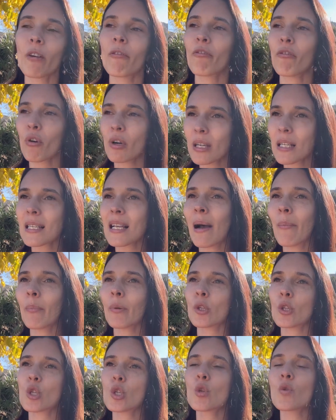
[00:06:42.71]
For
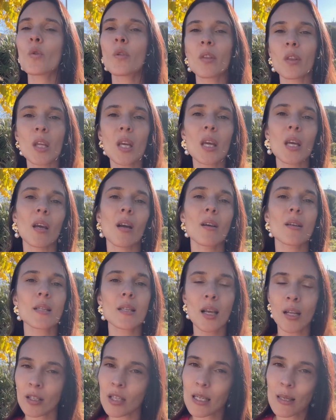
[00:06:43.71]
example, to the
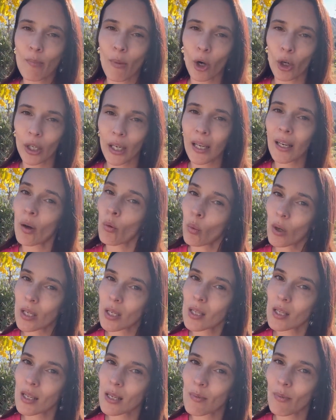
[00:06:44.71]
Sunday's market and
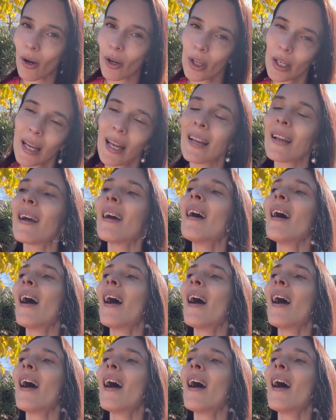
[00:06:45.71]
Wednesday's market,